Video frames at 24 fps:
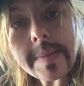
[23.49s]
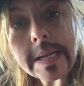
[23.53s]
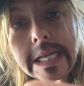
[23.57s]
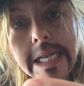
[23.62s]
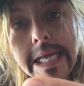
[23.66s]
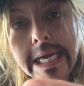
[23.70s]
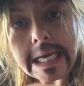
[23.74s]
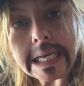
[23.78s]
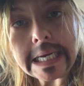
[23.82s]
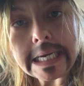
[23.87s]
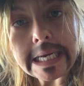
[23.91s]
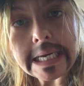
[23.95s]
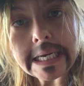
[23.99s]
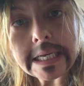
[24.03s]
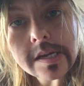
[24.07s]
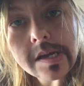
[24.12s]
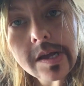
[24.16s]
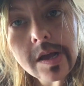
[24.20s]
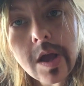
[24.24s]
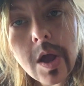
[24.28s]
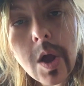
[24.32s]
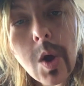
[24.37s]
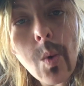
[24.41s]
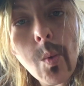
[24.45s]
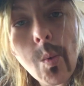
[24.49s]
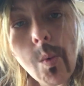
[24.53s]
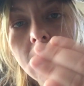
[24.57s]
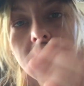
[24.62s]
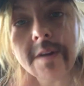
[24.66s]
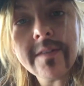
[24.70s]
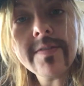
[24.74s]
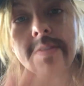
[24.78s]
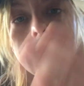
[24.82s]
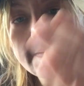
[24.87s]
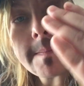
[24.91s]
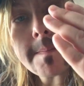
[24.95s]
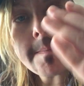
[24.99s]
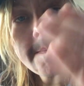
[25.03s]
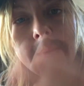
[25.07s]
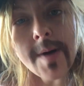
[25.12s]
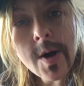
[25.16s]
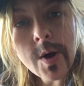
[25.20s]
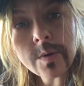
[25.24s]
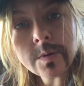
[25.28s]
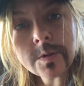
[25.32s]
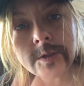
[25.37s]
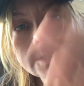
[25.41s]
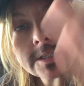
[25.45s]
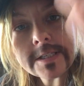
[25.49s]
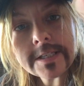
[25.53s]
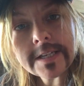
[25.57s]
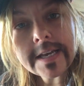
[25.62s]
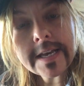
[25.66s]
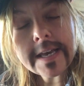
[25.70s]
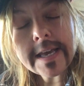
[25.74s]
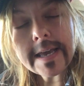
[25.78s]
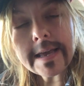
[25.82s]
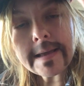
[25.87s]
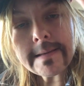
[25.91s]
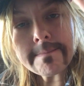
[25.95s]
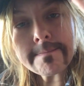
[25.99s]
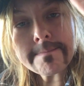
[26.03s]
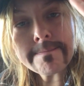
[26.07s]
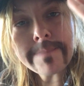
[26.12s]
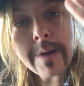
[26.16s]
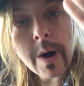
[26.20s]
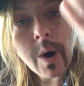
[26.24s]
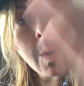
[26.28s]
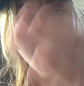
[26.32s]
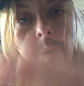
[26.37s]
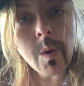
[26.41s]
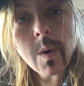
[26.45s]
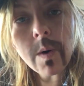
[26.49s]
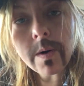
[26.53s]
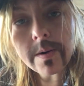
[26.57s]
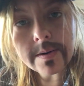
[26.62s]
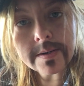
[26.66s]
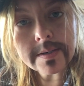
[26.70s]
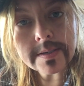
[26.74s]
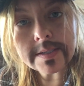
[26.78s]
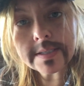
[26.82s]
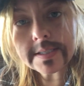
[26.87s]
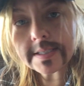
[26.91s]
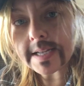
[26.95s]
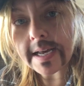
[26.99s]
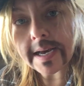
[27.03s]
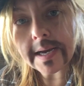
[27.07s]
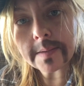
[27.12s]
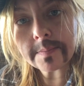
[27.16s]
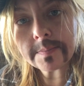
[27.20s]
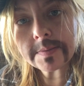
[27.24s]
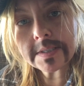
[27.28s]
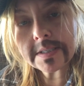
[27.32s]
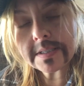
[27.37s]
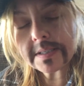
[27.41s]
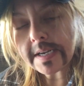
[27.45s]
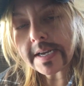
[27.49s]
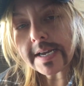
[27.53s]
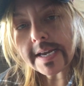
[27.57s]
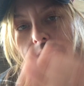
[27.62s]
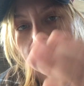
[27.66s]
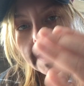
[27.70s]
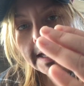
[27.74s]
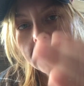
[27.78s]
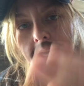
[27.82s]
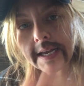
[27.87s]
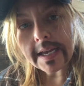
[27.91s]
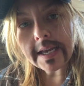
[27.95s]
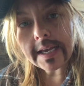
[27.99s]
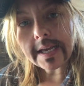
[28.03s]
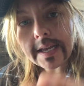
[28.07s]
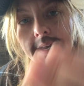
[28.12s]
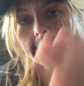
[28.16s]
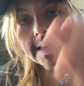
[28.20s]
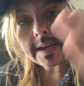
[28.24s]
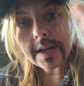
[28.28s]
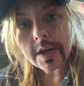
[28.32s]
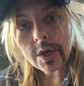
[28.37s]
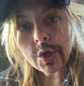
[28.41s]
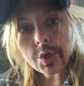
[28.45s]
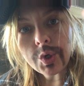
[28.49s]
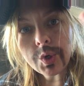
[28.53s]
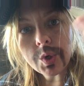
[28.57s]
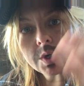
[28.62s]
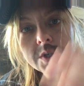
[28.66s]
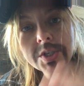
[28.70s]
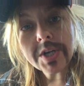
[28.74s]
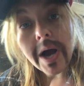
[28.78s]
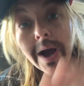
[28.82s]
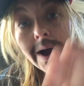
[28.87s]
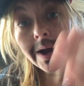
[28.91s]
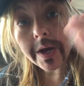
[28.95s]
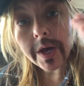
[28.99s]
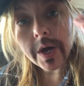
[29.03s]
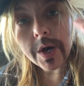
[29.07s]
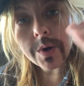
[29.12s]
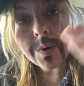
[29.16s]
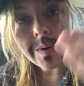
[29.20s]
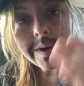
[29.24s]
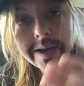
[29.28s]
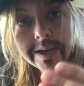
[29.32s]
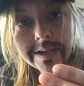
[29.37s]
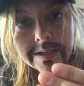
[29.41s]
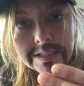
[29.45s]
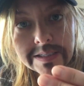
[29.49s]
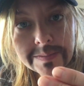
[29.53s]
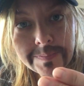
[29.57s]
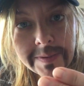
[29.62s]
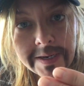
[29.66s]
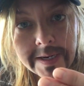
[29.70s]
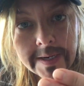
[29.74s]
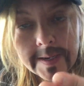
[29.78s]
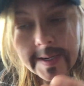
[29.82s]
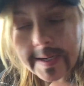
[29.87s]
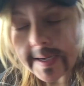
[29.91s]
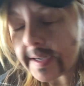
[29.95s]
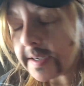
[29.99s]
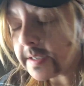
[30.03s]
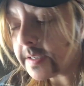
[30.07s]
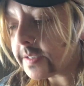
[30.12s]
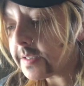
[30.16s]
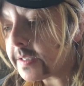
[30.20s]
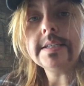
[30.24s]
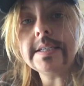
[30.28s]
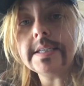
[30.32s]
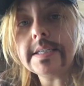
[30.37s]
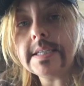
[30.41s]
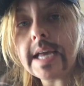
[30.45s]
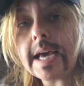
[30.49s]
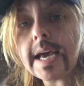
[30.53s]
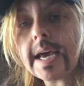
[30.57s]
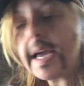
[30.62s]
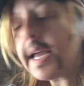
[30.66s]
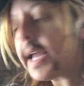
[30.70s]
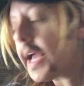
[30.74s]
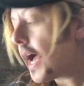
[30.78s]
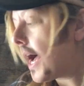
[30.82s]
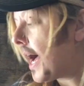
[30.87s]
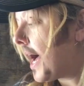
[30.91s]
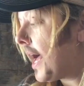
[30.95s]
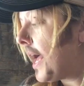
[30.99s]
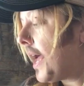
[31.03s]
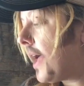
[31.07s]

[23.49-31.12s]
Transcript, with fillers: planning, one of the most important steps in your taco experience. Today I